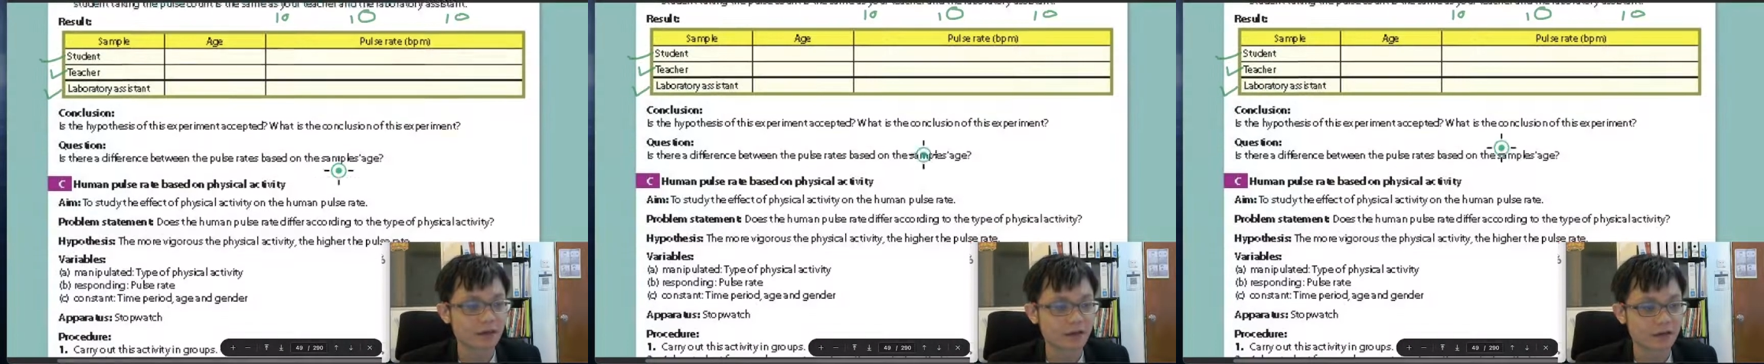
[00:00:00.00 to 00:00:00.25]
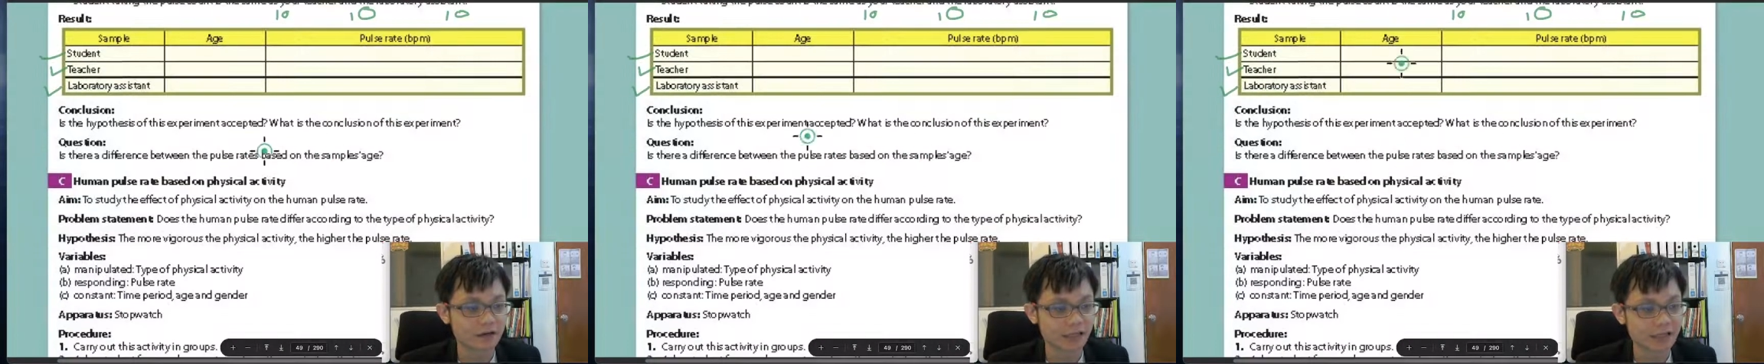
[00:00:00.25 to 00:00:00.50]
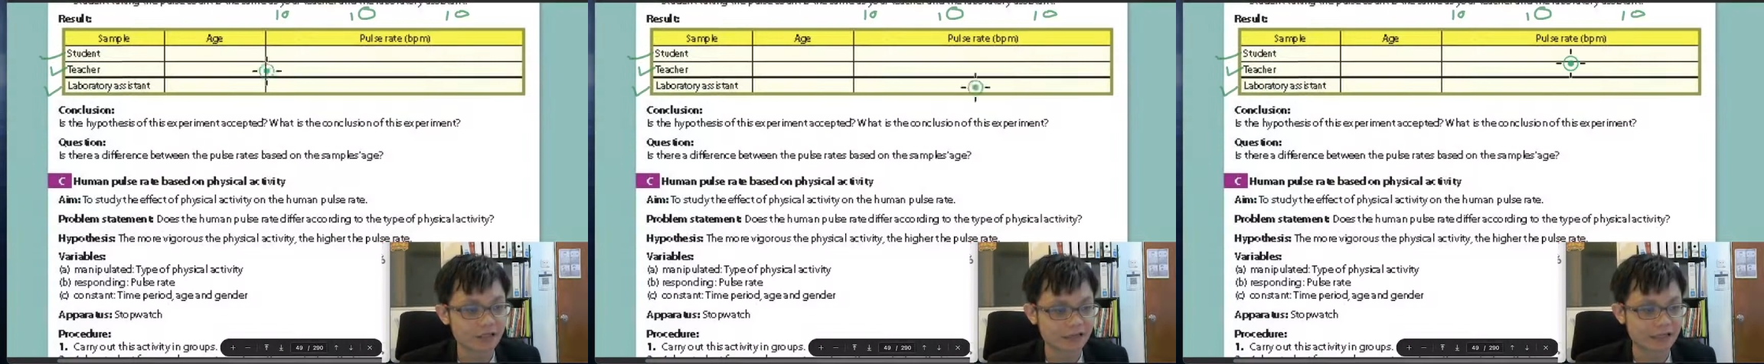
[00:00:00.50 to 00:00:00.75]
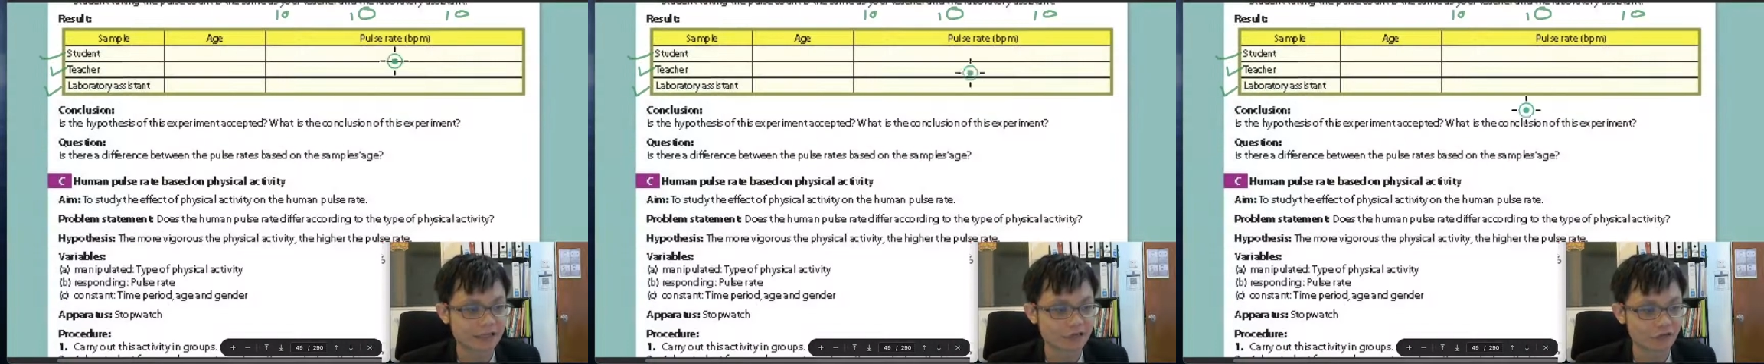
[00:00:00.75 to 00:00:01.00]
Okay, then
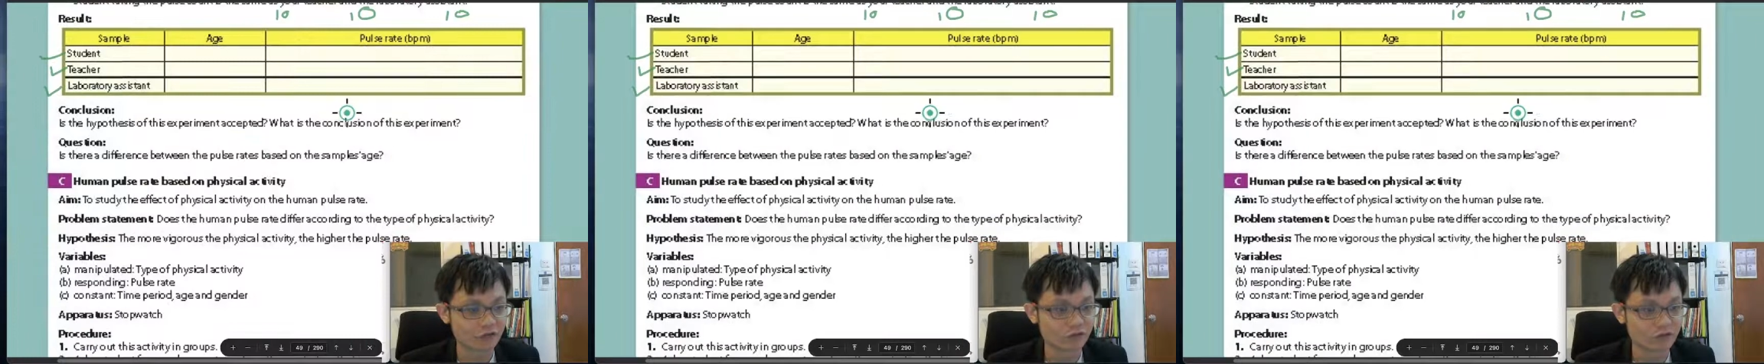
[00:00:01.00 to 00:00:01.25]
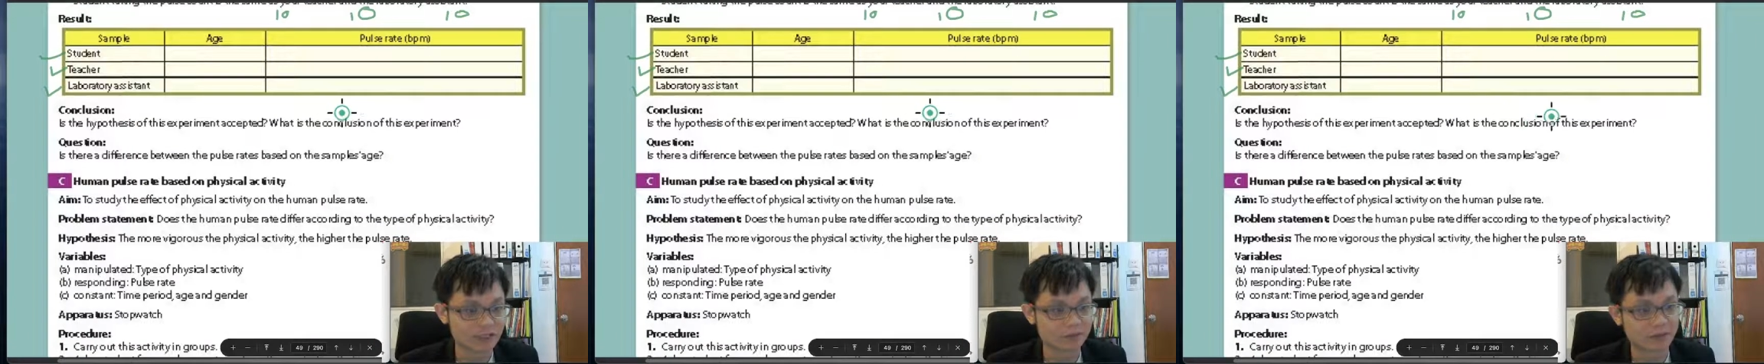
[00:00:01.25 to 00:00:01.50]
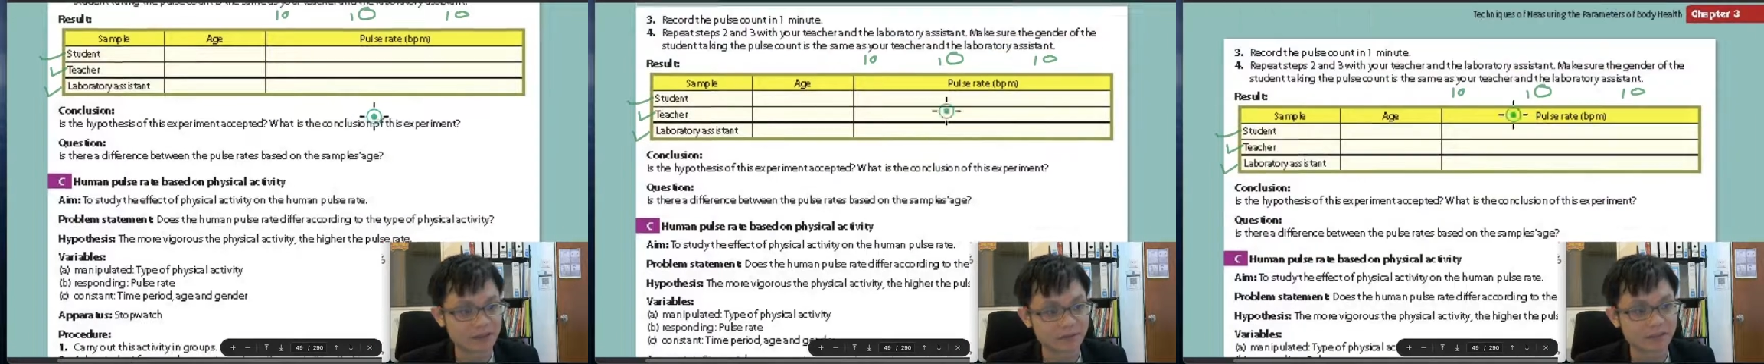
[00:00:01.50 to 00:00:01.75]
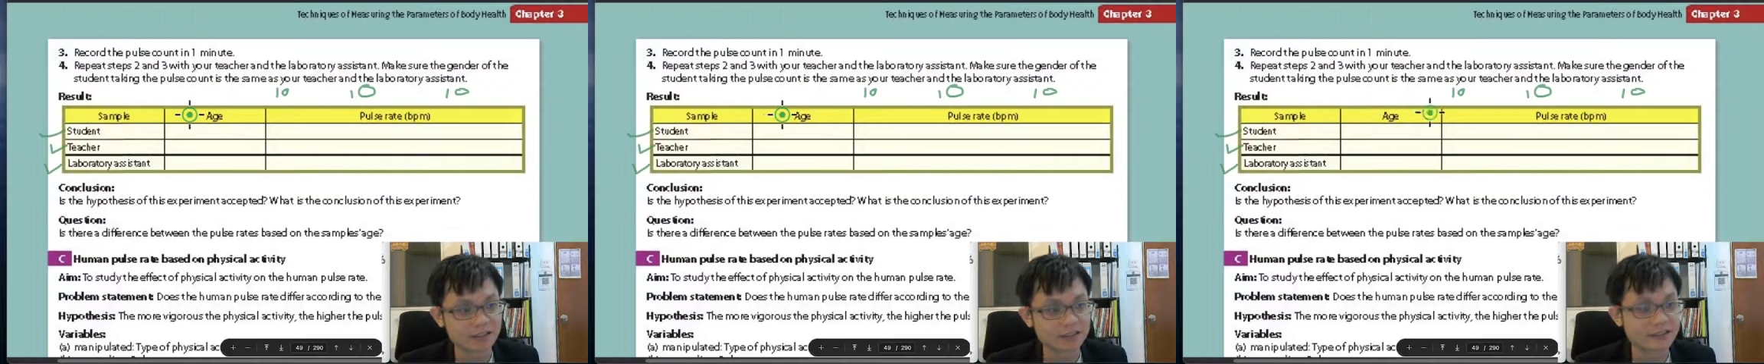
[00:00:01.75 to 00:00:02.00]
you do the experiment.
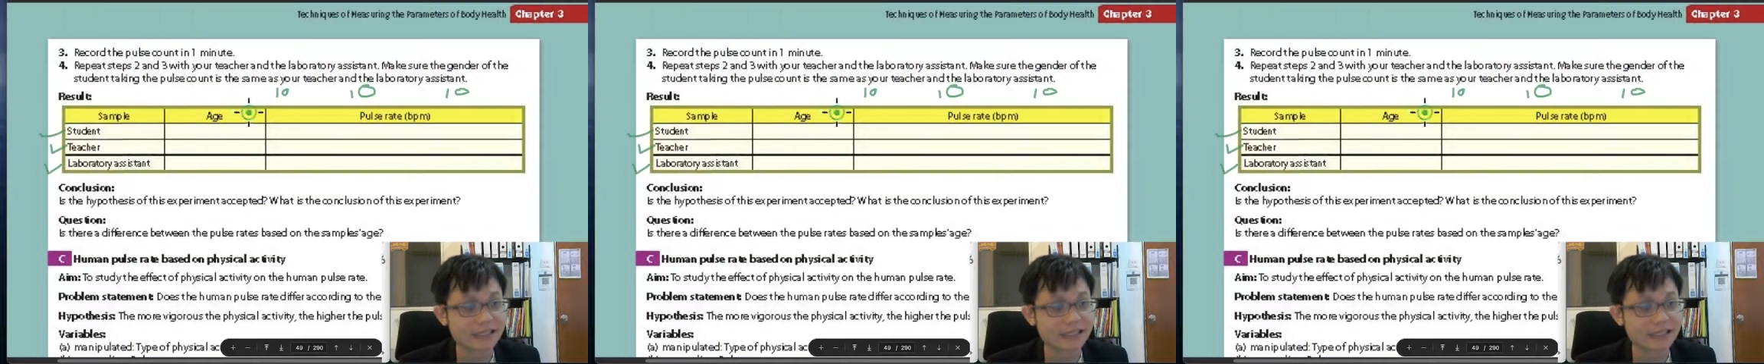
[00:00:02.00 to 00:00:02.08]
See,